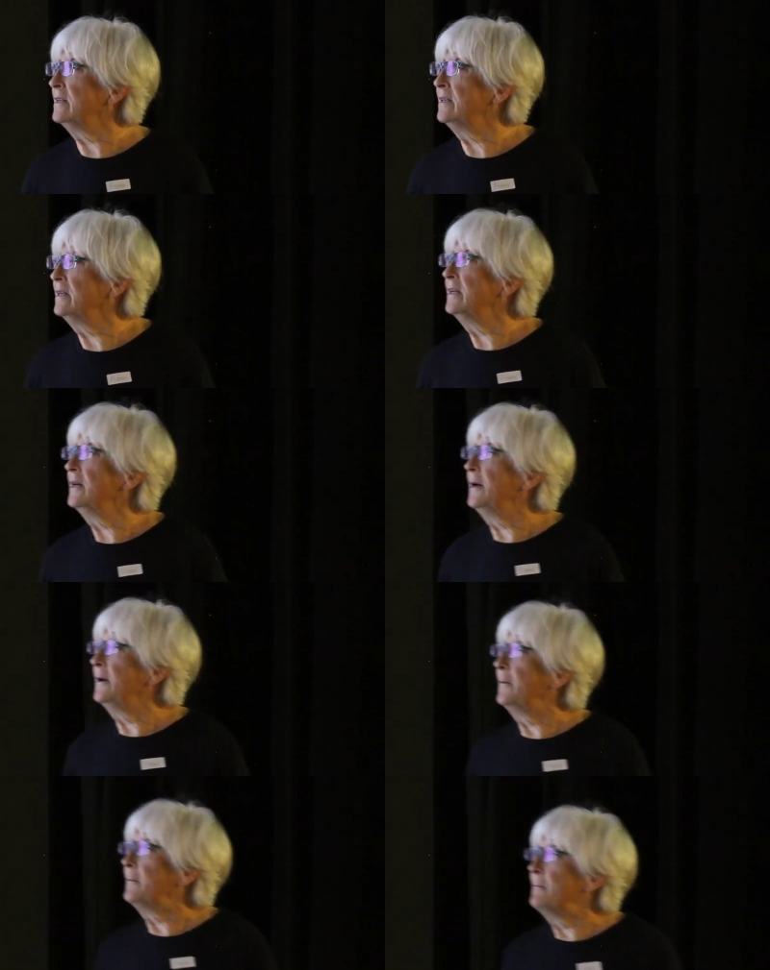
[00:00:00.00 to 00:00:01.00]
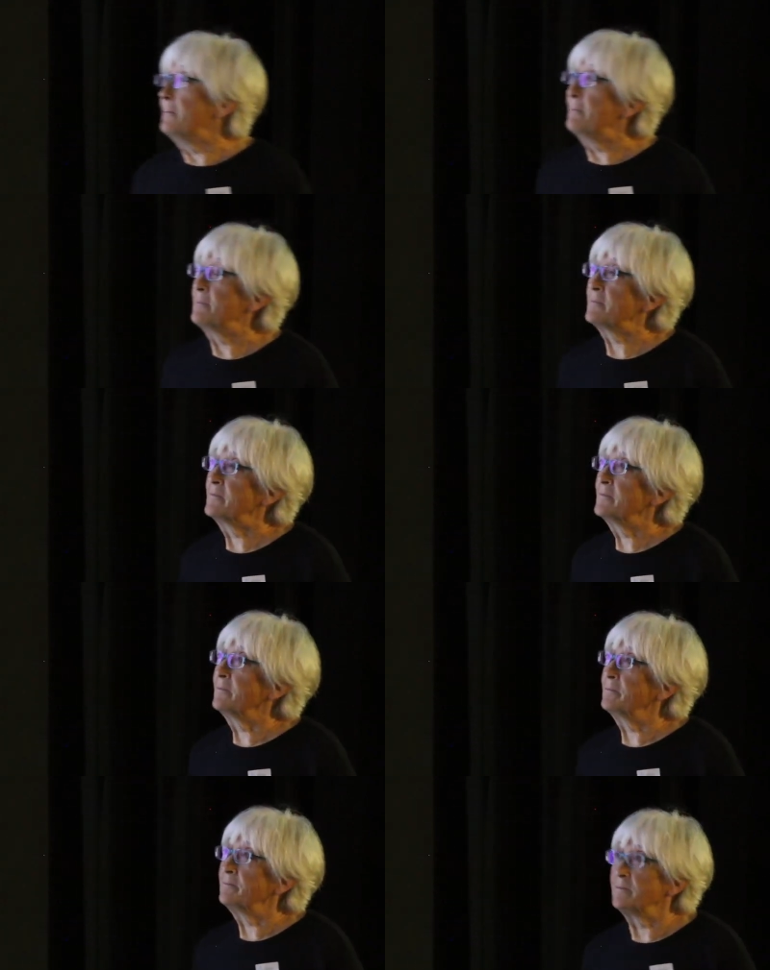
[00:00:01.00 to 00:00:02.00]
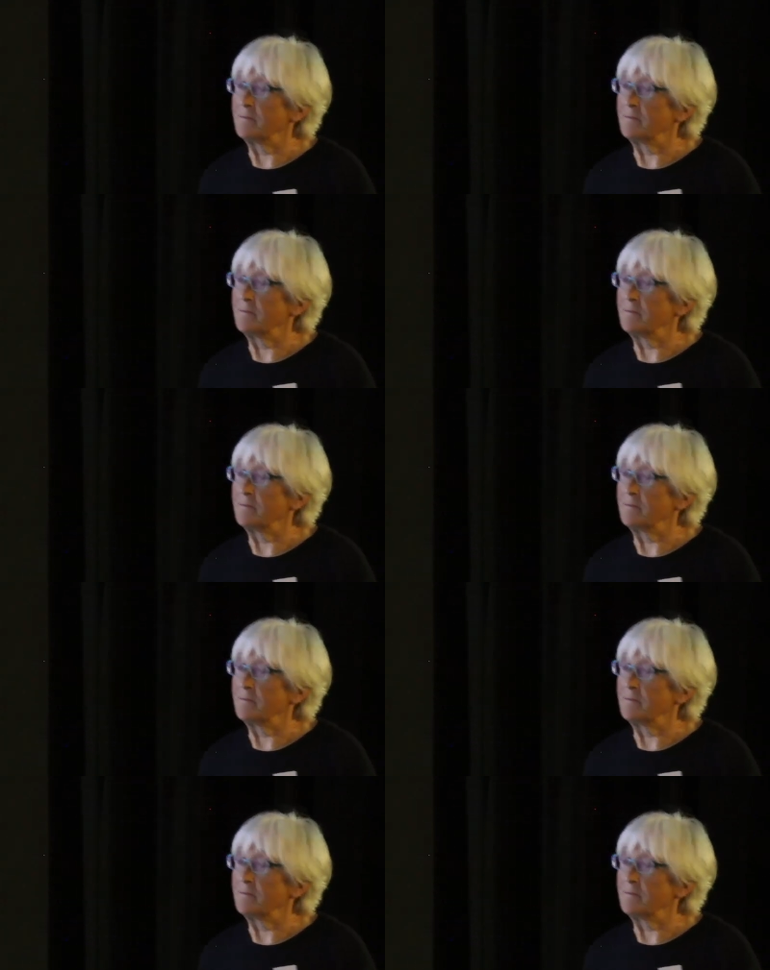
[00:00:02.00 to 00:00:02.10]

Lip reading: Nothing is said.